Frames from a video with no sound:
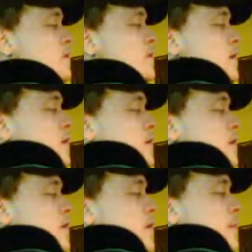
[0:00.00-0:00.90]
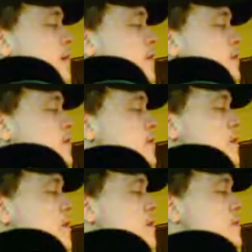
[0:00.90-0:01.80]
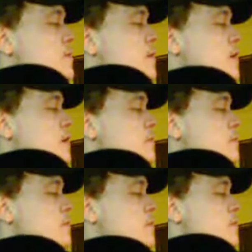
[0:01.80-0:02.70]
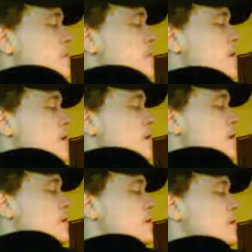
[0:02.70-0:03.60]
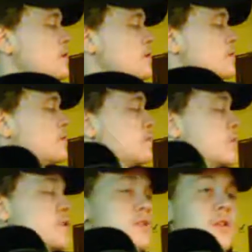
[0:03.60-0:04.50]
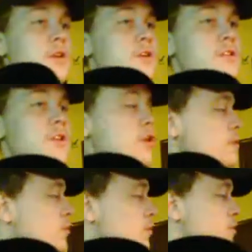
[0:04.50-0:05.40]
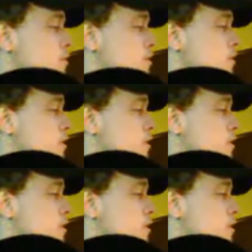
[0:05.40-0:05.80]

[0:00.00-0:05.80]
They are about as skinny as a mini and as long as a long portion.